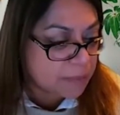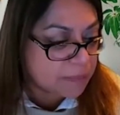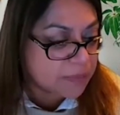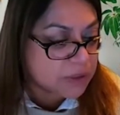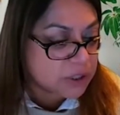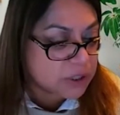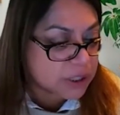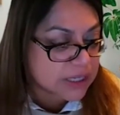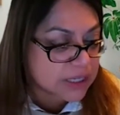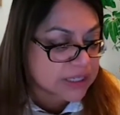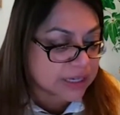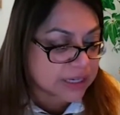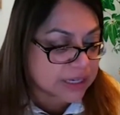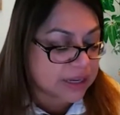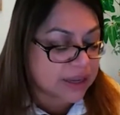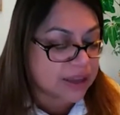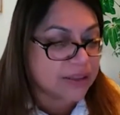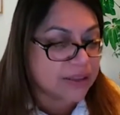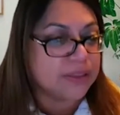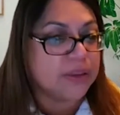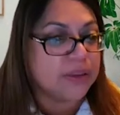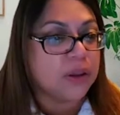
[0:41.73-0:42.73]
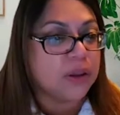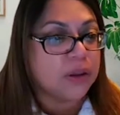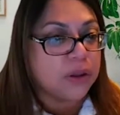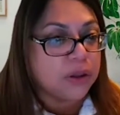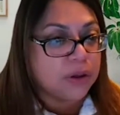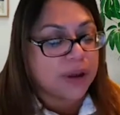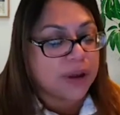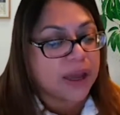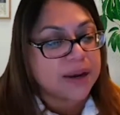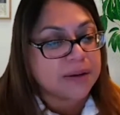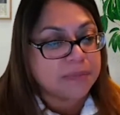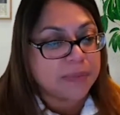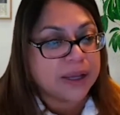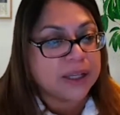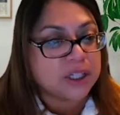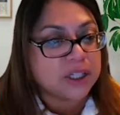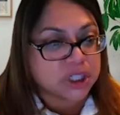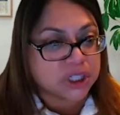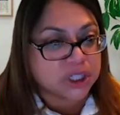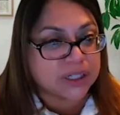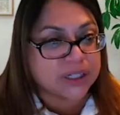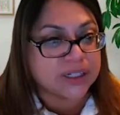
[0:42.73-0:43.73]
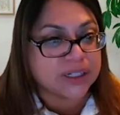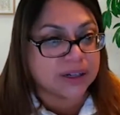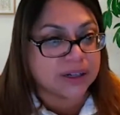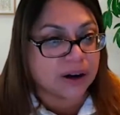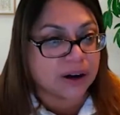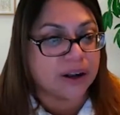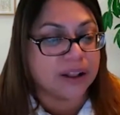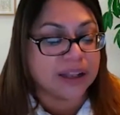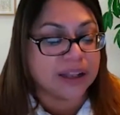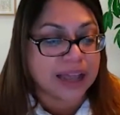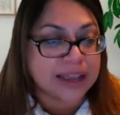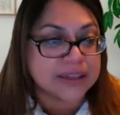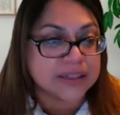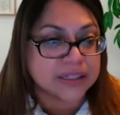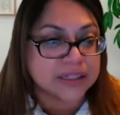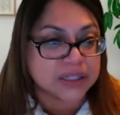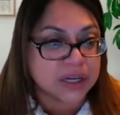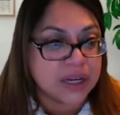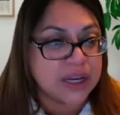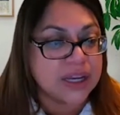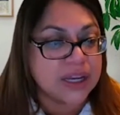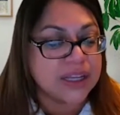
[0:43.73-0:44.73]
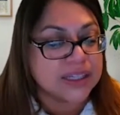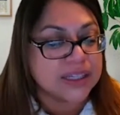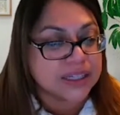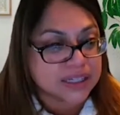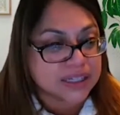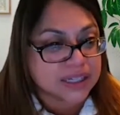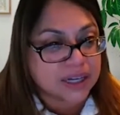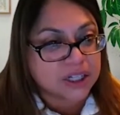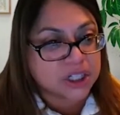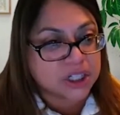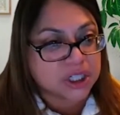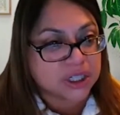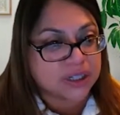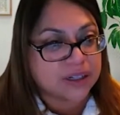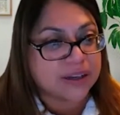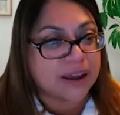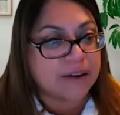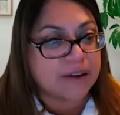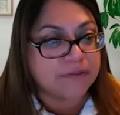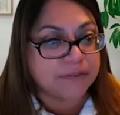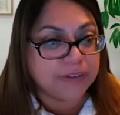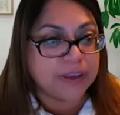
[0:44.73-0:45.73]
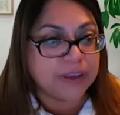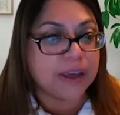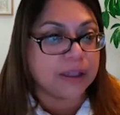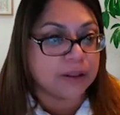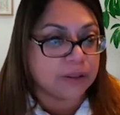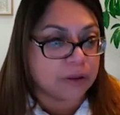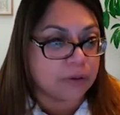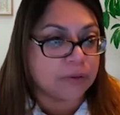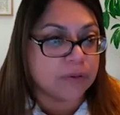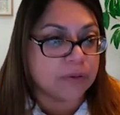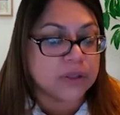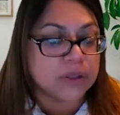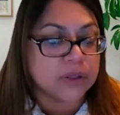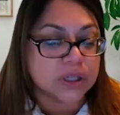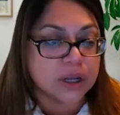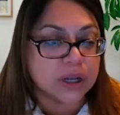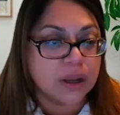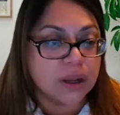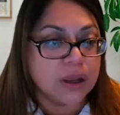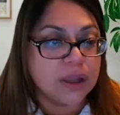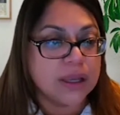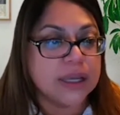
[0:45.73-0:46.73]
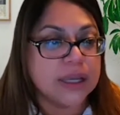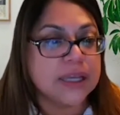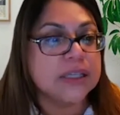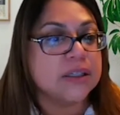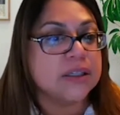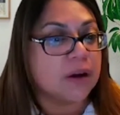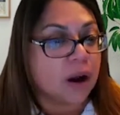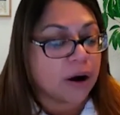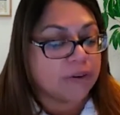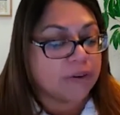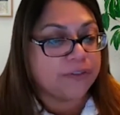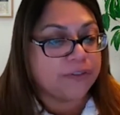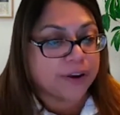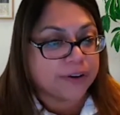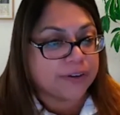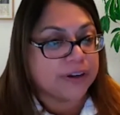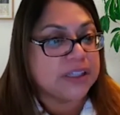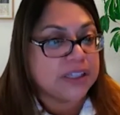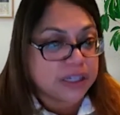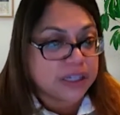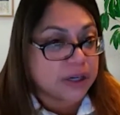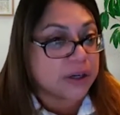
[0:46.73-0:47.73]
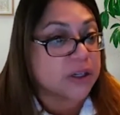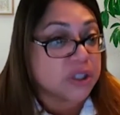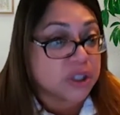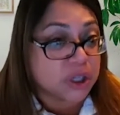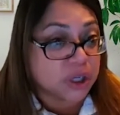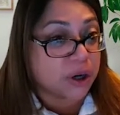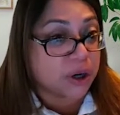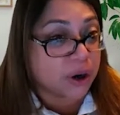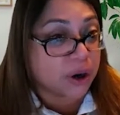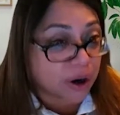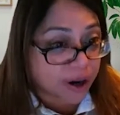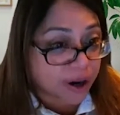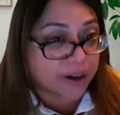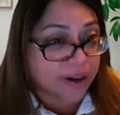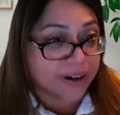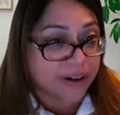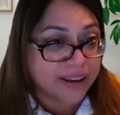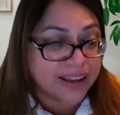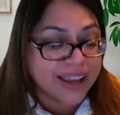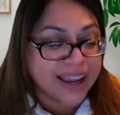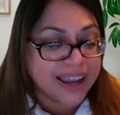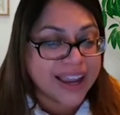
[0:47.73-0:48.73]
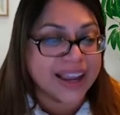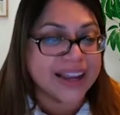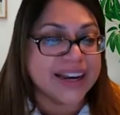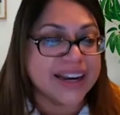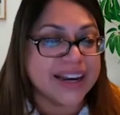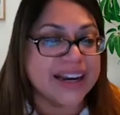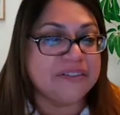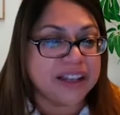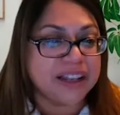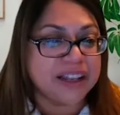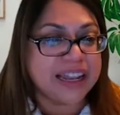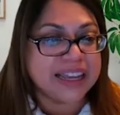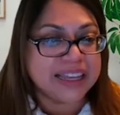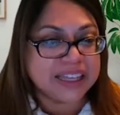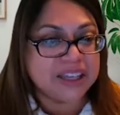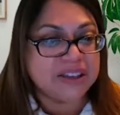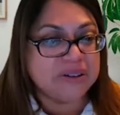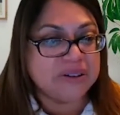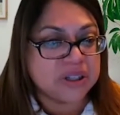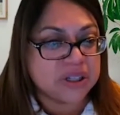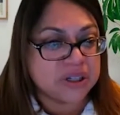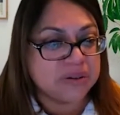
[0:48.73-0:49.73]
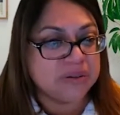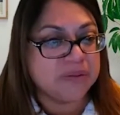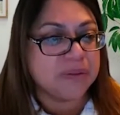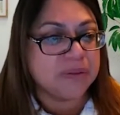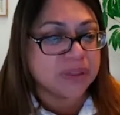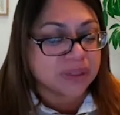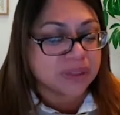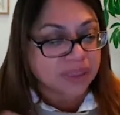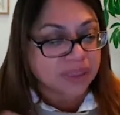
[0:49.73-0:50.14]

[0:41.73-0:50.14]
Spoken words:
Jessica, you had mentioned in our last discussion that VA loans are very dear to your heart, and I would like you to